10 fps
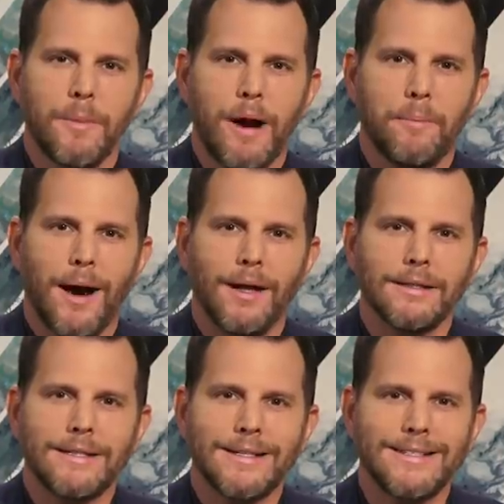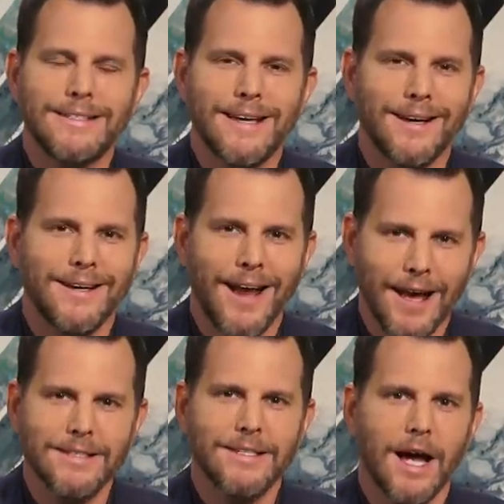about politics instead of
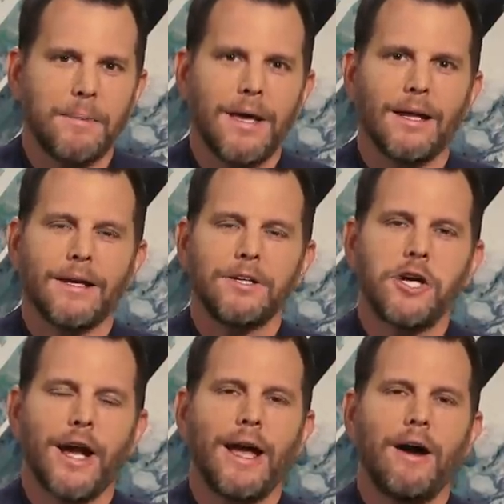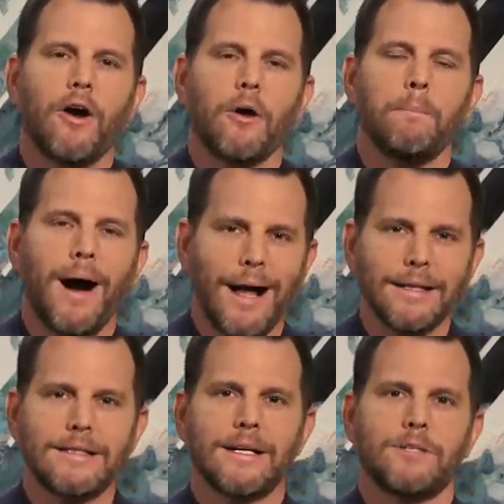nonstop yelling, check out our
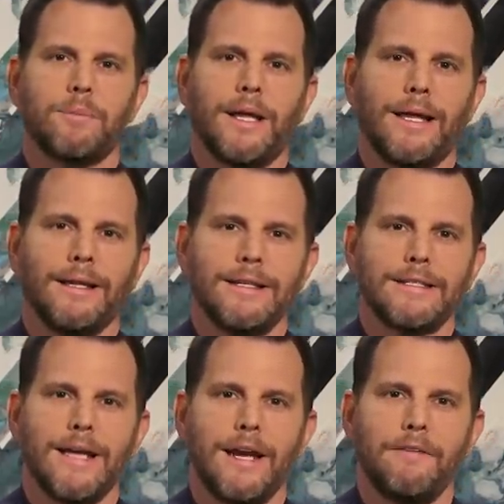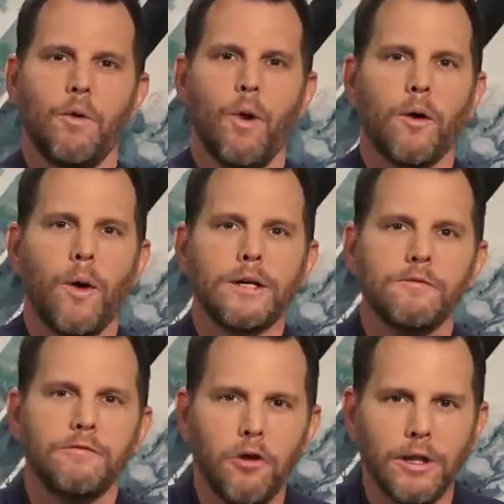politics playlist. And if you want to watch
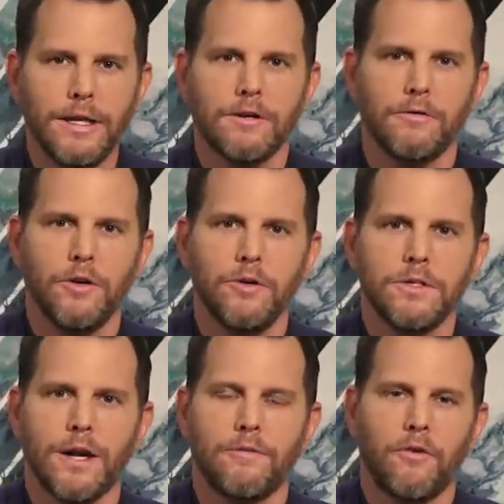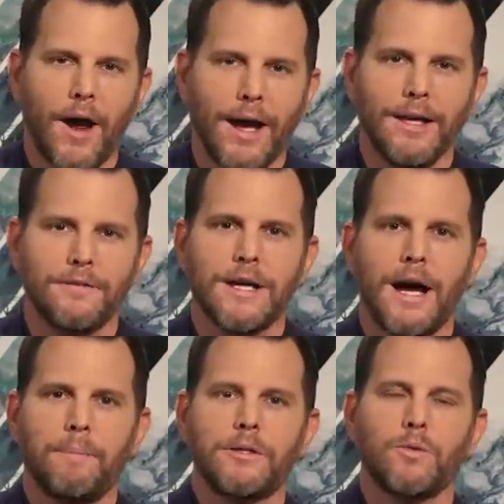full interviews on a variety of
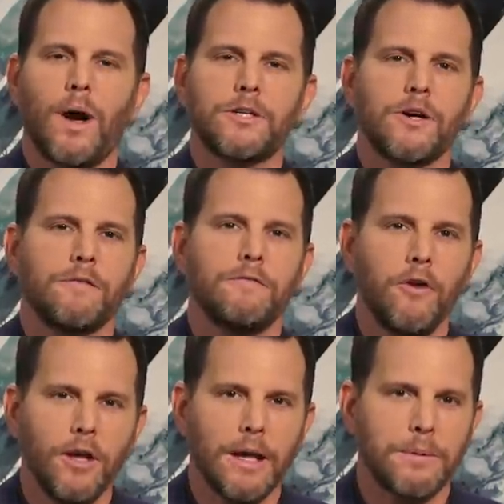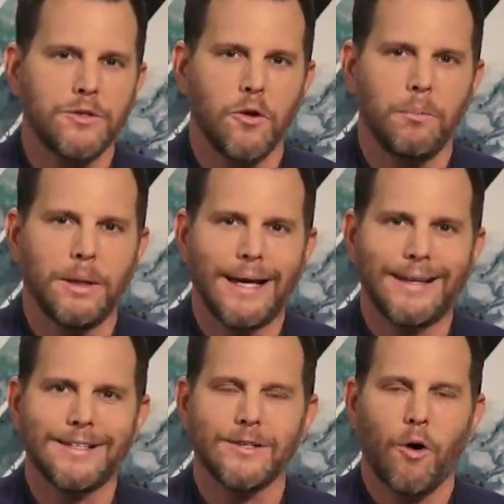topics, watch our full episode
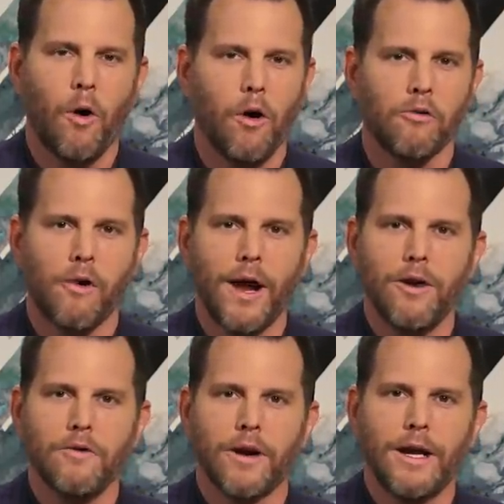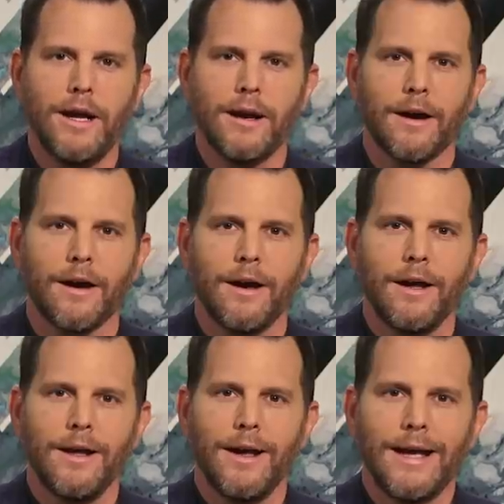playlist all right over here.
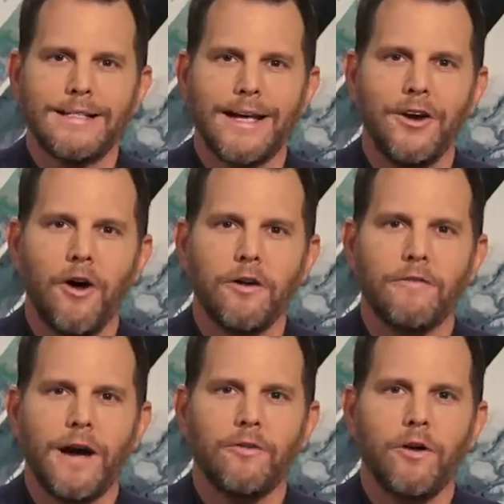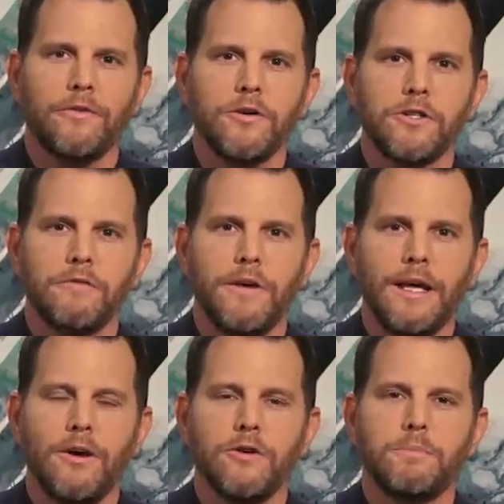And to get notified of all future
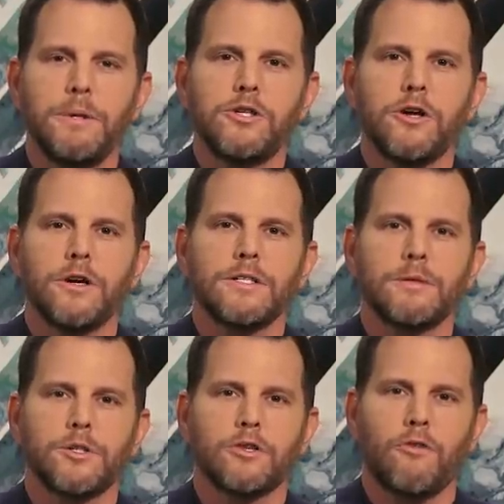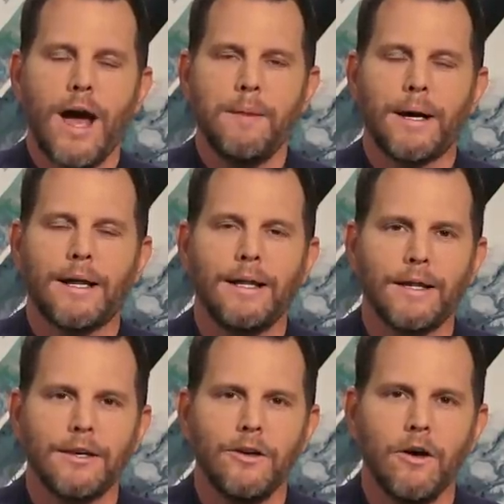videos, be sure to subscribe and
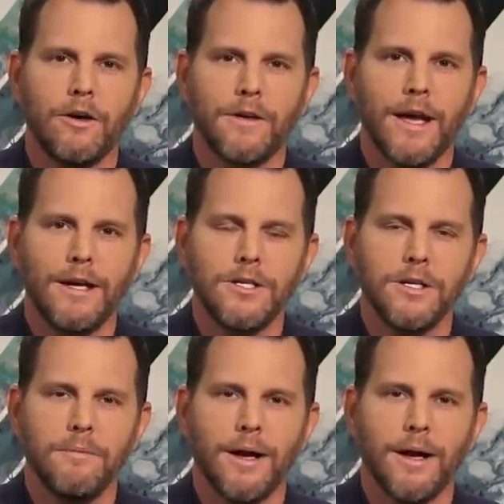click the notification